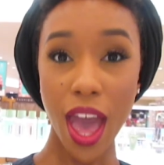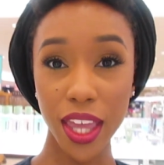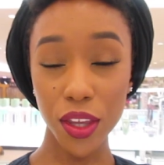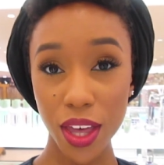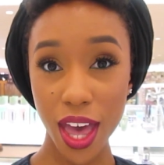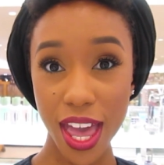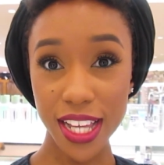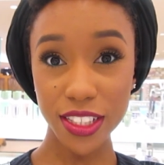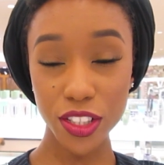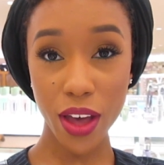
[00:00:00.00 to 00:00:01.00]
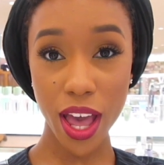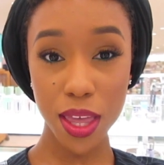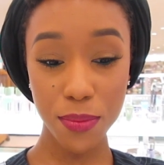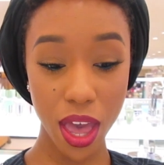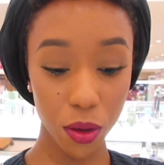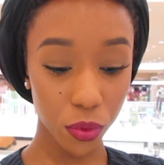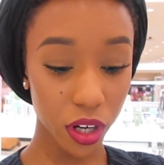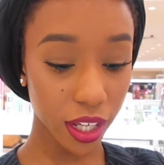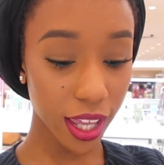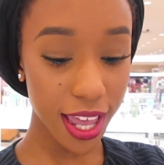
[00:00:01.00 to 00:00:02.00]
Hi you guys, so I am at
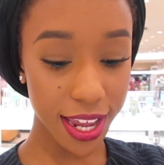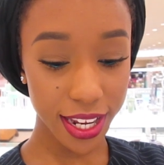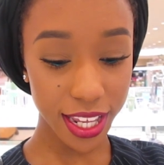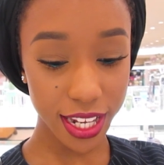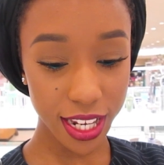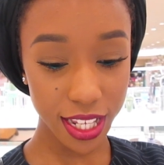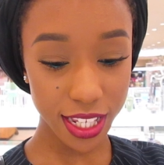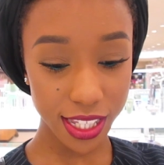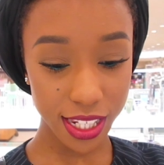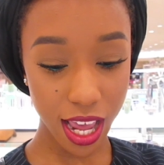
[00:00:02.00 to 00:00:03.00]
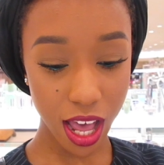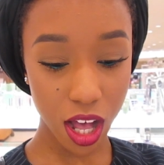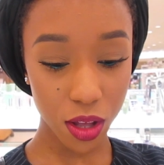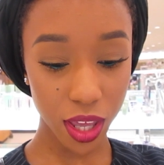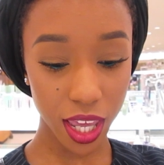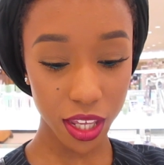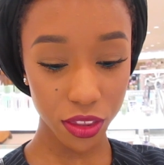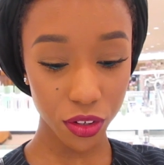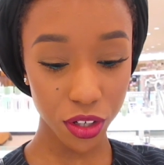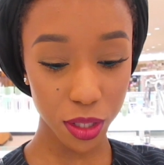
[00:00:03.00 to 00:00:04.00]
work and it is now eight
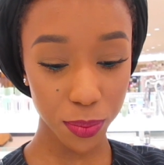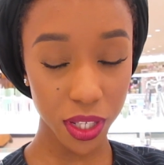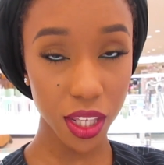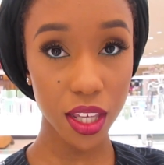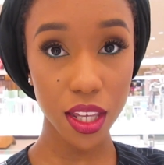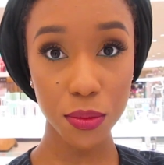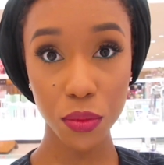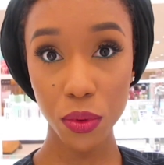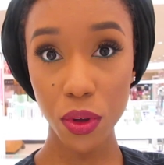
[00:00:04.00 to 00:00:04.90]
thirty p m